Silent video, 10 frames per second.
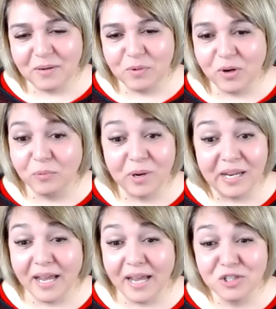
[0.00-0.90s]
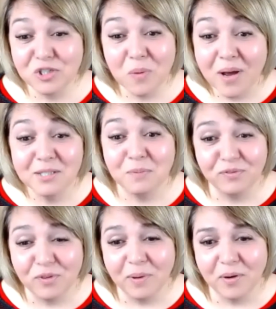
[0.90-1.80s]
were engaged twice
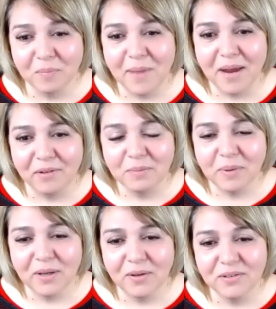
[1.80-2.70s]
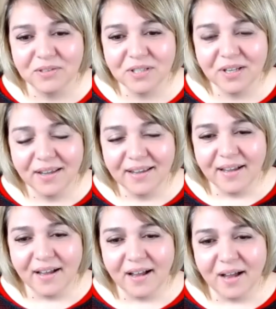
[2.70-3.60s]
before we got married because
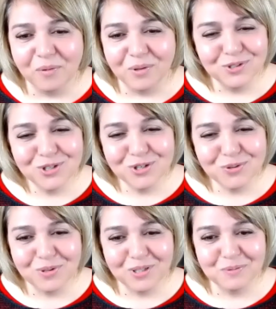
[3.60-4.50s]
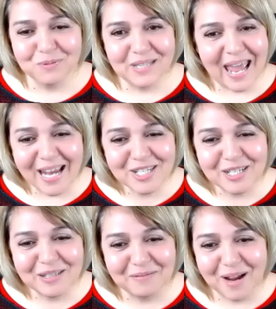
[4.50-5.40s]
I wasn't sure this was
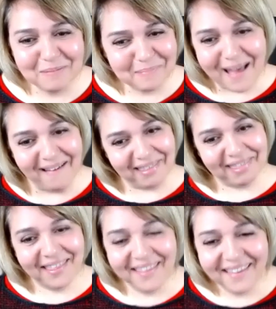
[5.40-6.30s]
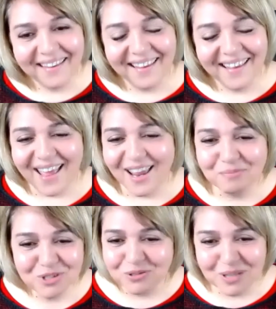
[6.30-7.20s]
actually the right path. And I'm
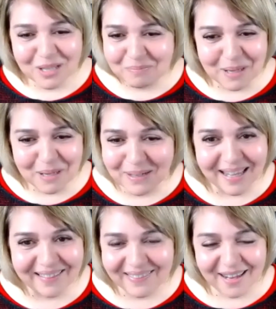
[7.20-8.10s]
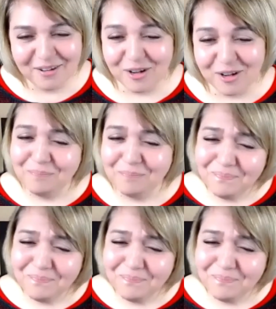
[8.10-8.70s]
sure there are people out there who go,